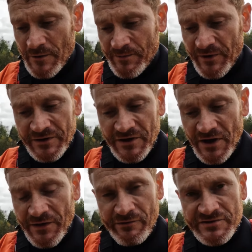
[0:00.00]
But you
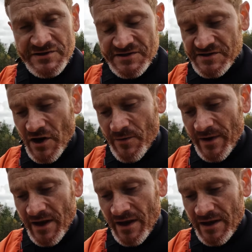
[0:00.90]
know, there are just so
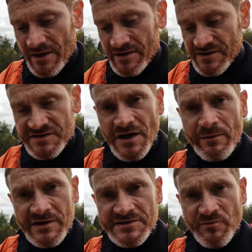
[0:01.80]
many
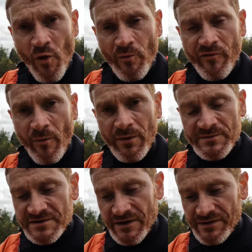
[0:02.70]
small
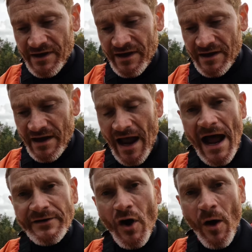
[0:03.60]
problems that I think
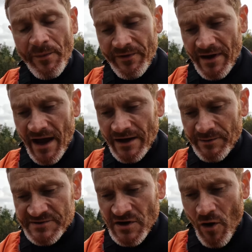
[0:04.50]
add
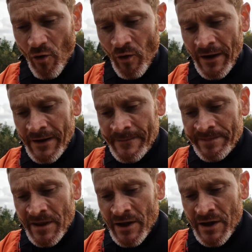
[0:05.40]
up as a whole.
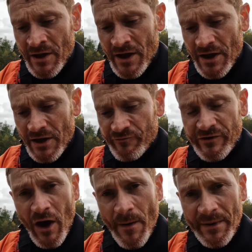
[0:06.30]

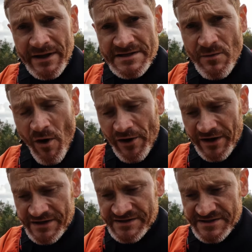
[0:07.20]
Reliability
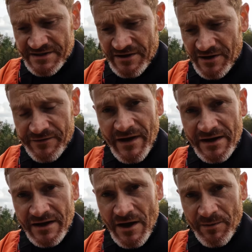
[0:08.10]
wise, I've
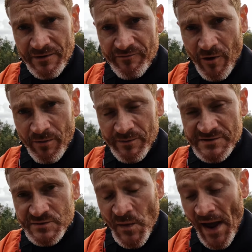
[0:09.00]
had a couple of
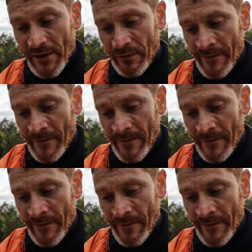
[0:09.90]
problems as well.